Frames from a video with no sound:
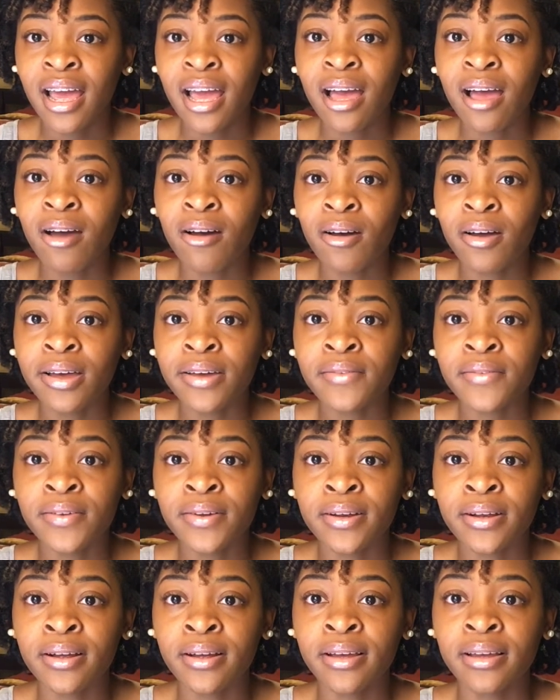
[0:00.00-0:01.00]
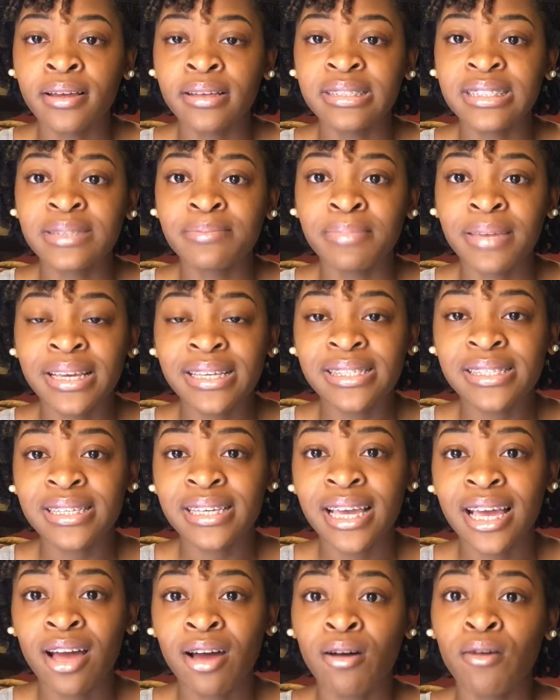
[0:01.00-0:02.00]
However,
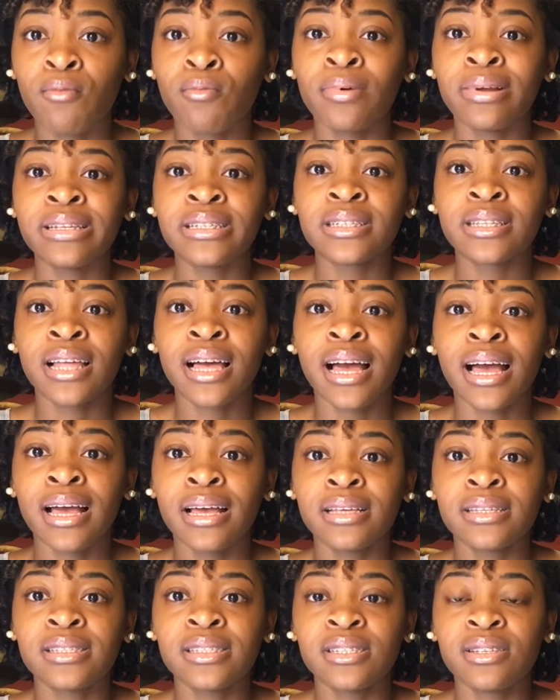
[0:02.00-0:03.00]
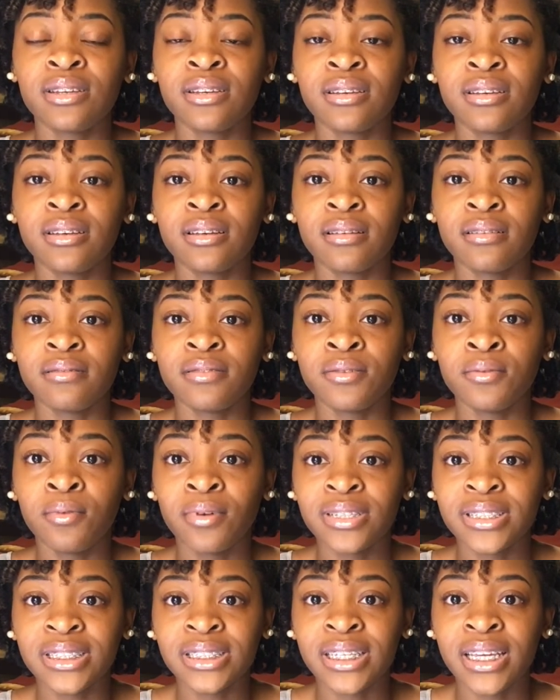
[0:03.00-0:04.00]
spacing out which class and you
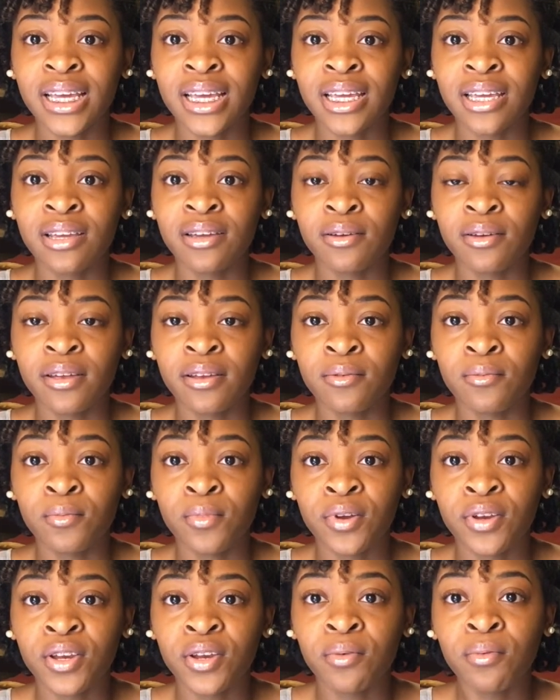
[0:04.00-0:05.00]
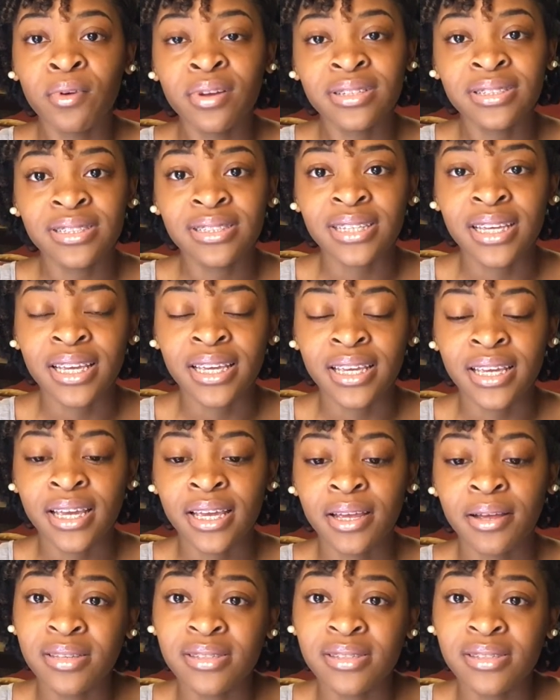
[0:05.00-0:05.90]
want to take and when you want to take it